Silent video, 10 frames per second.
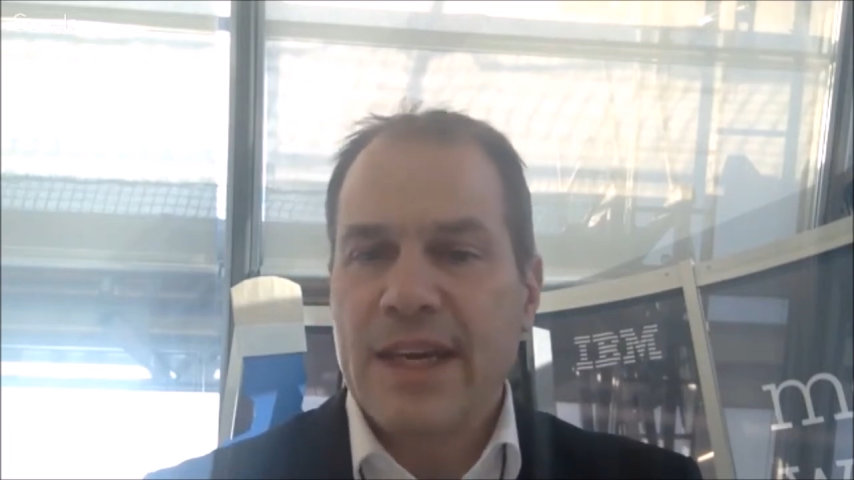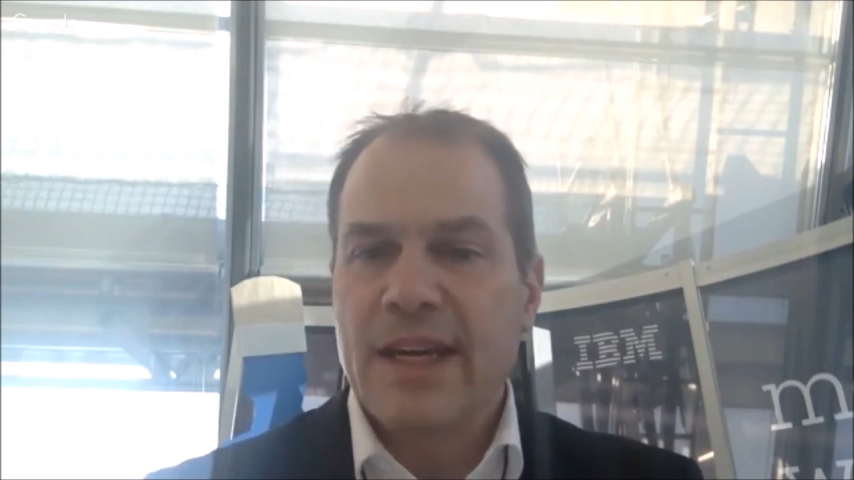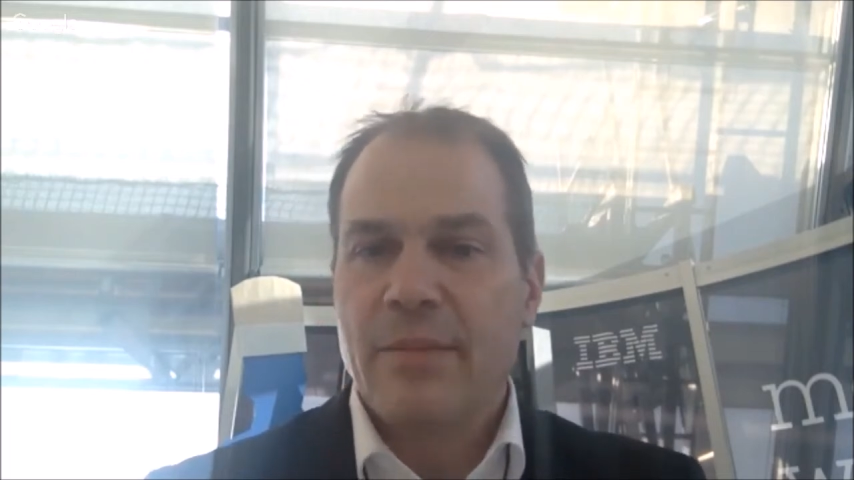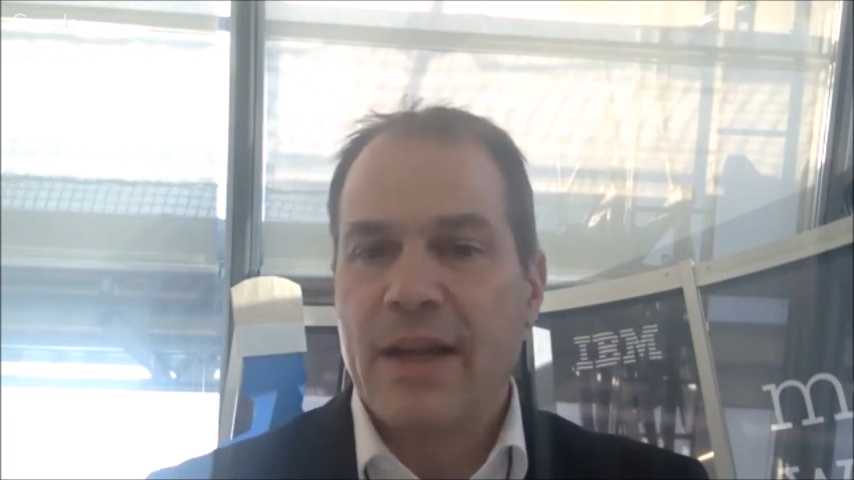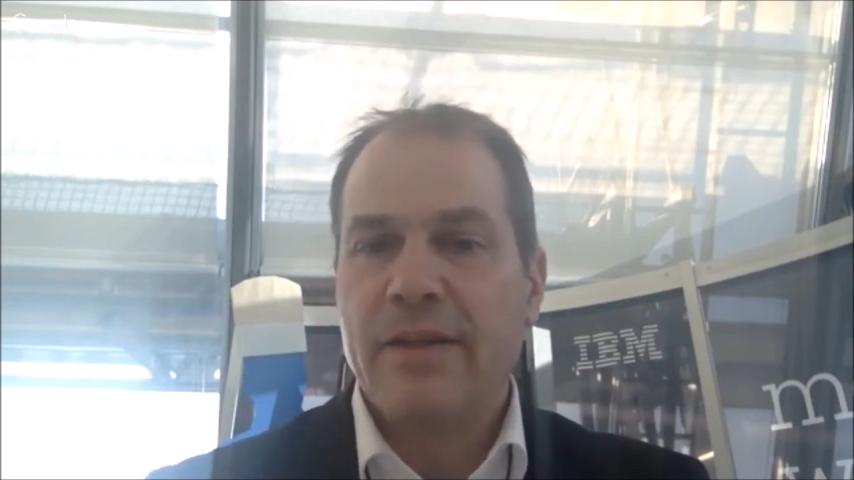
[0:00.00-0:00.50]

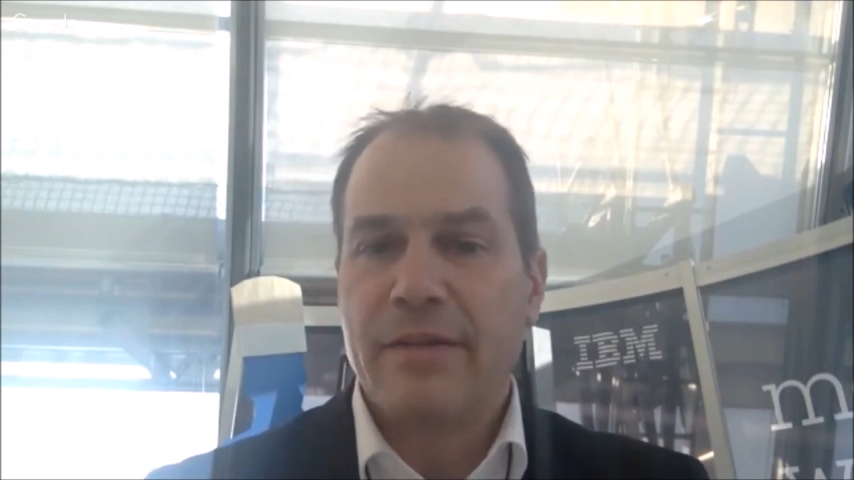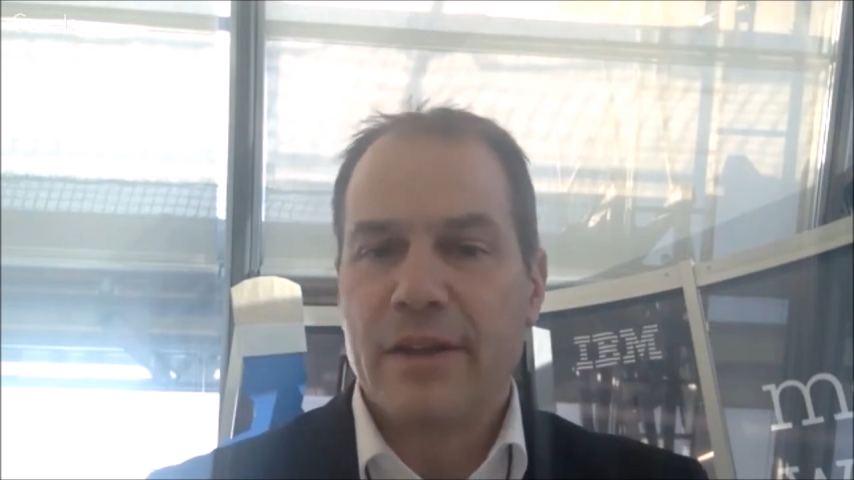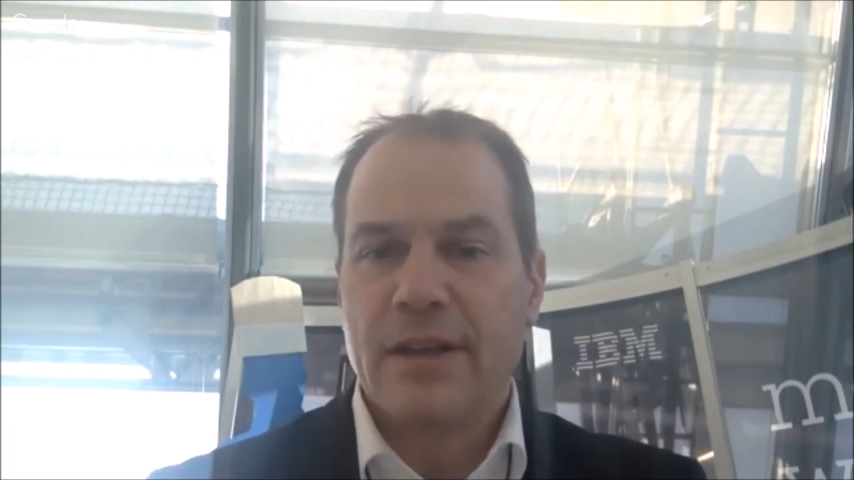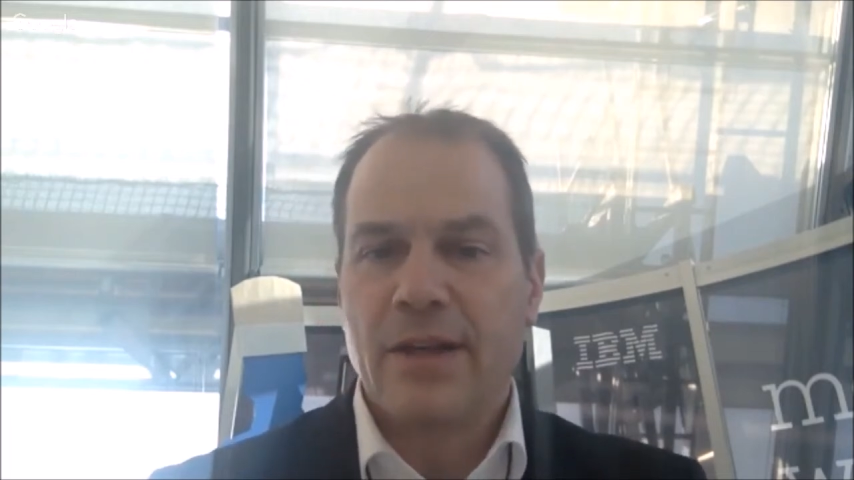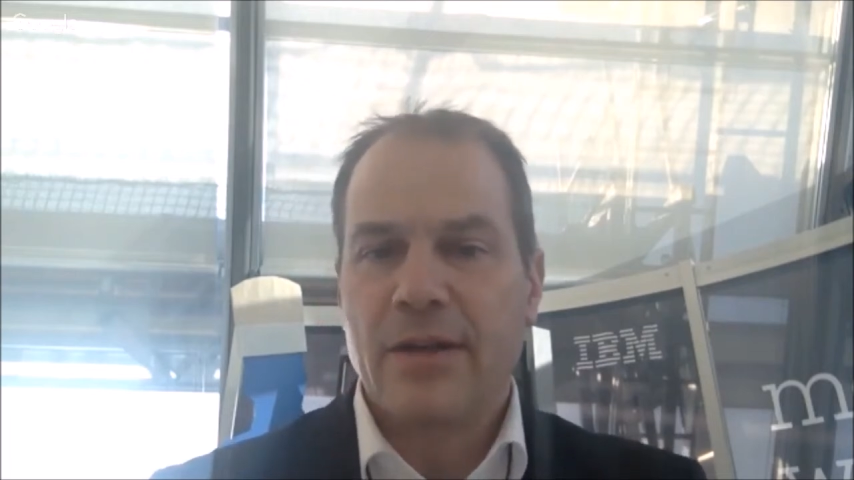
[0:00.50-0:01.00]
that you get a
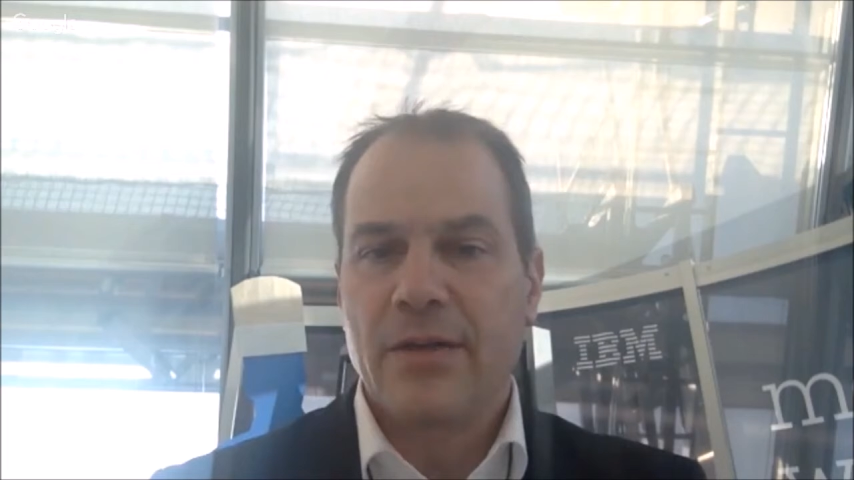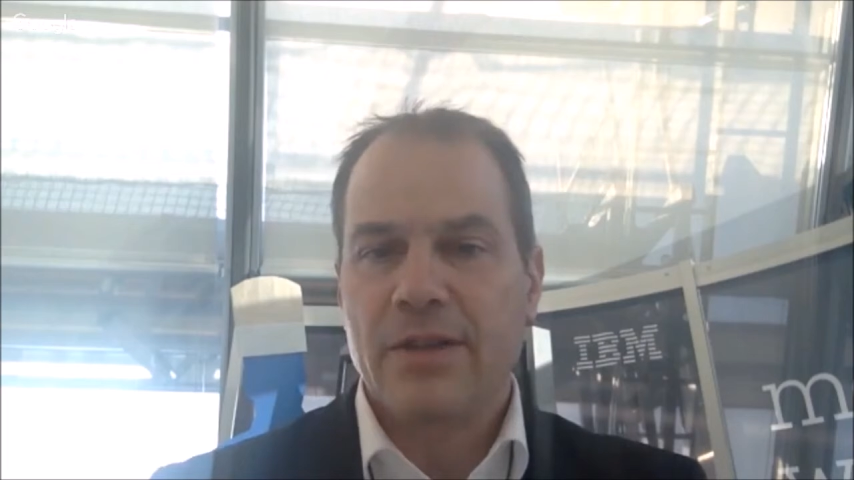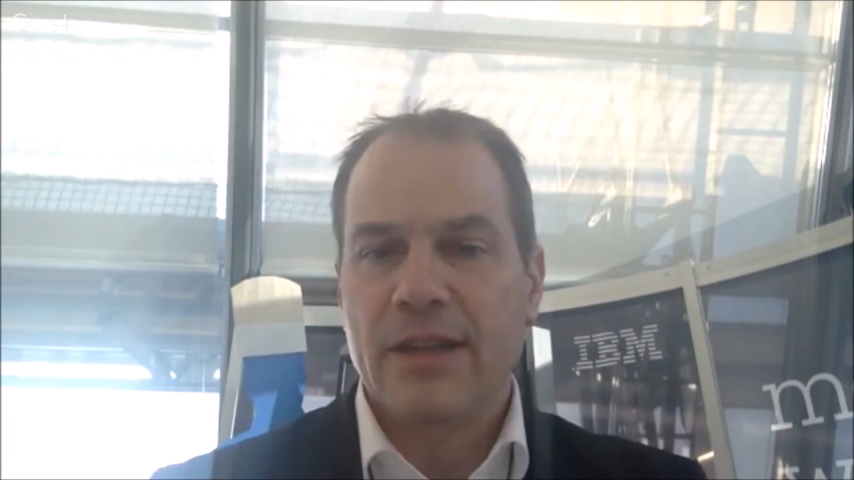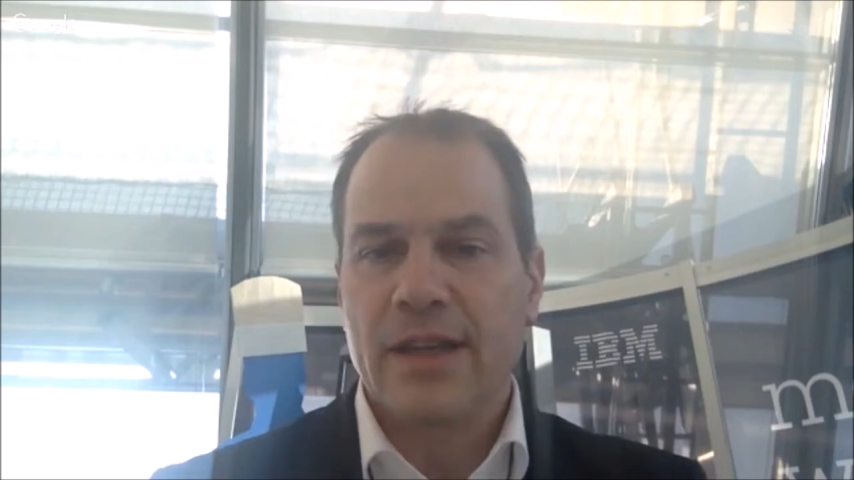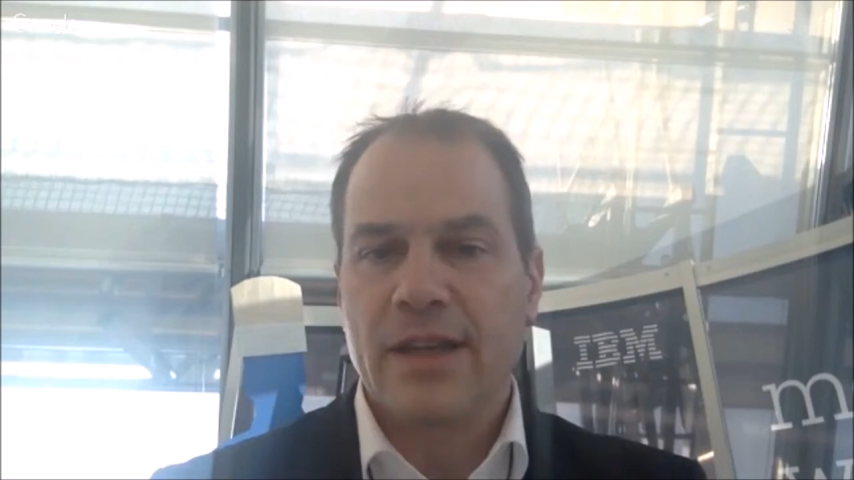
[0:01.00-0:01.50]
benefit
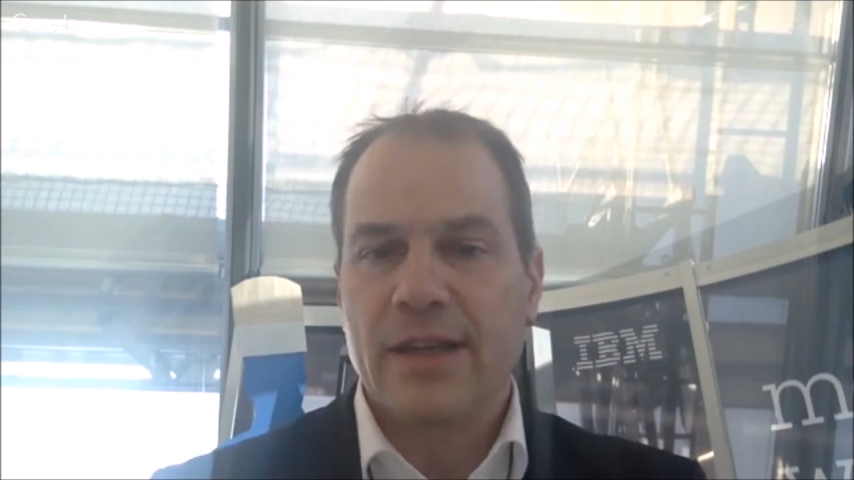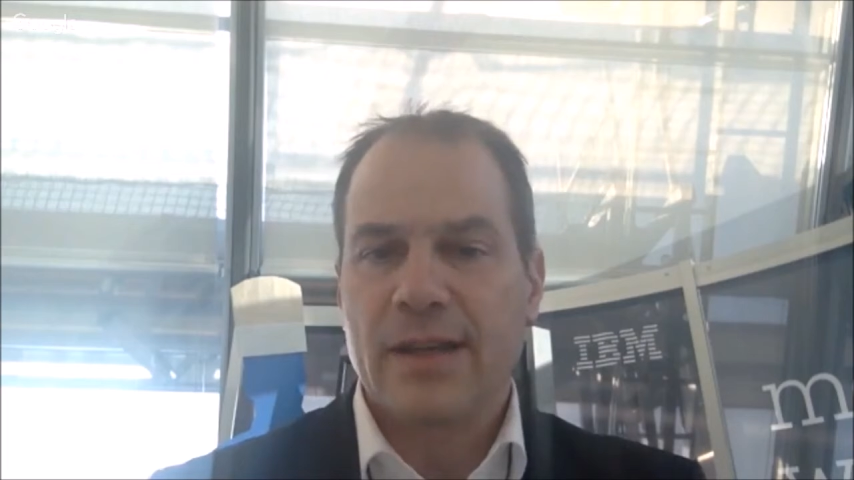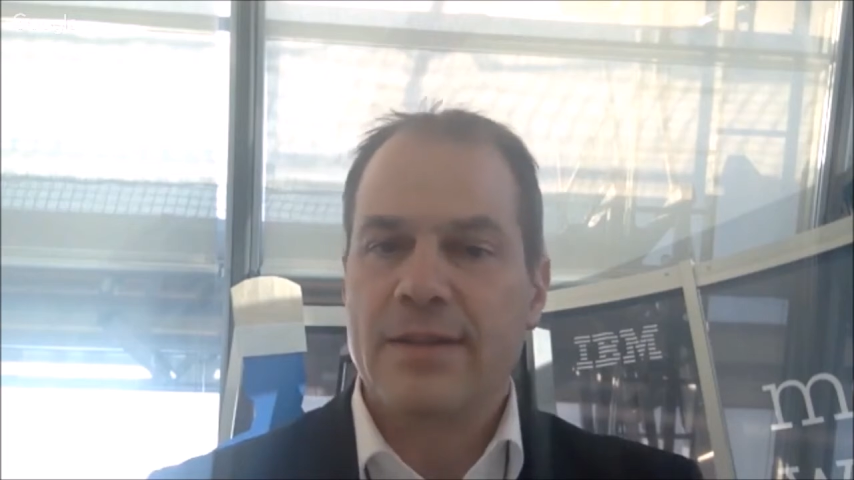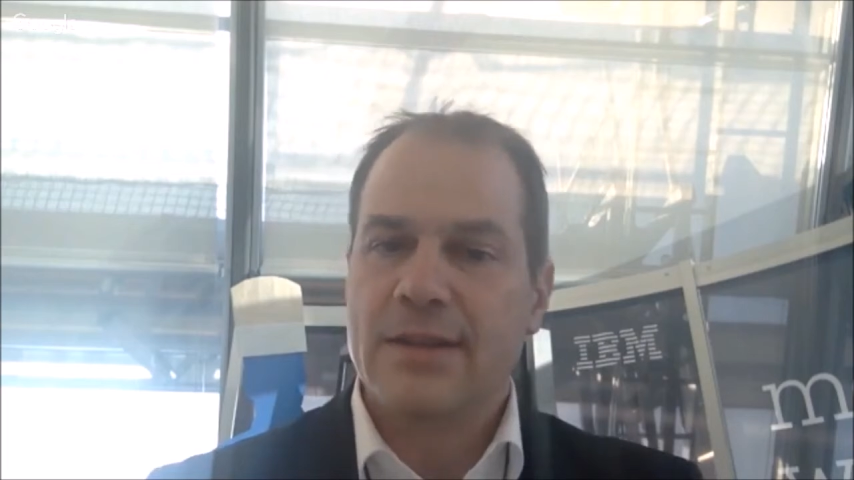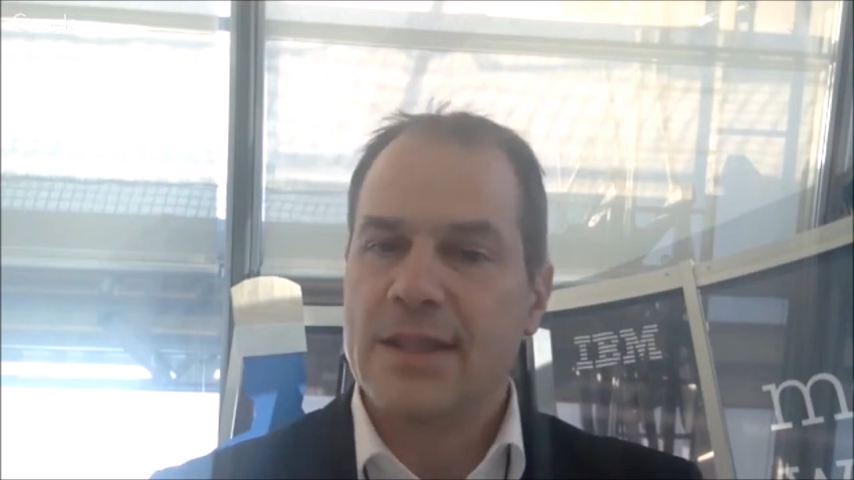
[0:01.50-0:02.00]
out of the
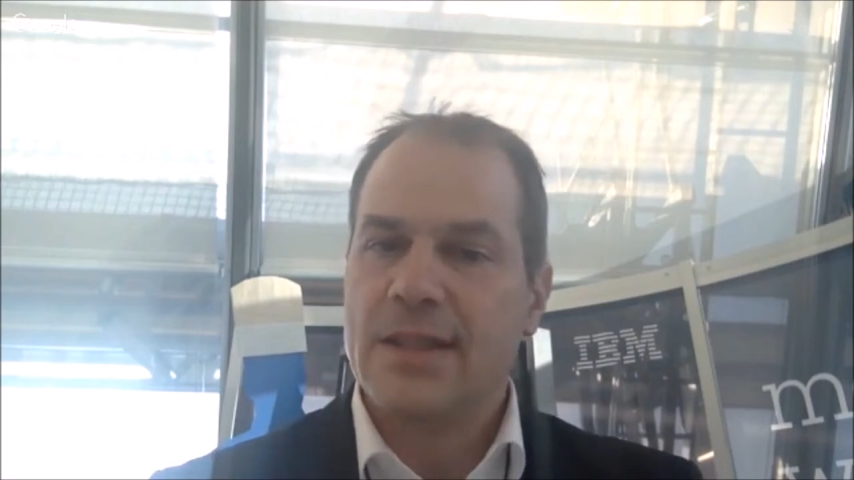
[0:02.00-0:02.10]
data.